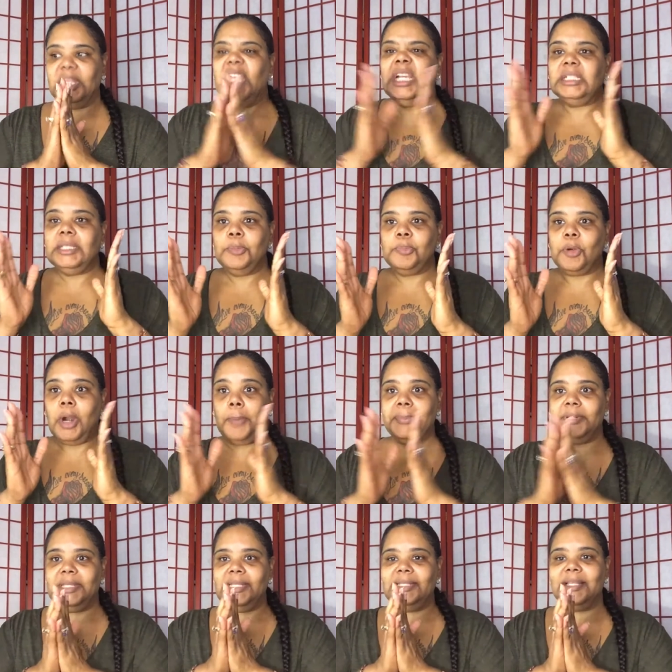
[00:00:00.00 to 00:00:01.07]
healing
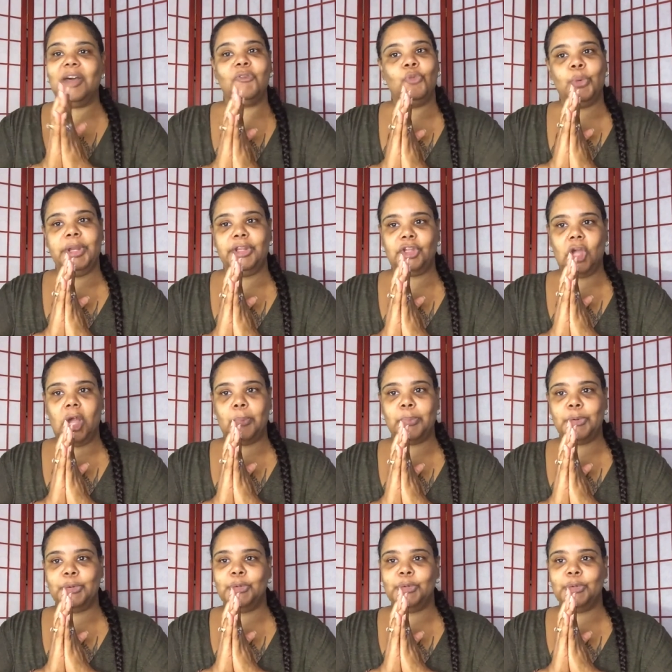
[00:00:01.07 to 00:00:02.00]
properties of wearing copper.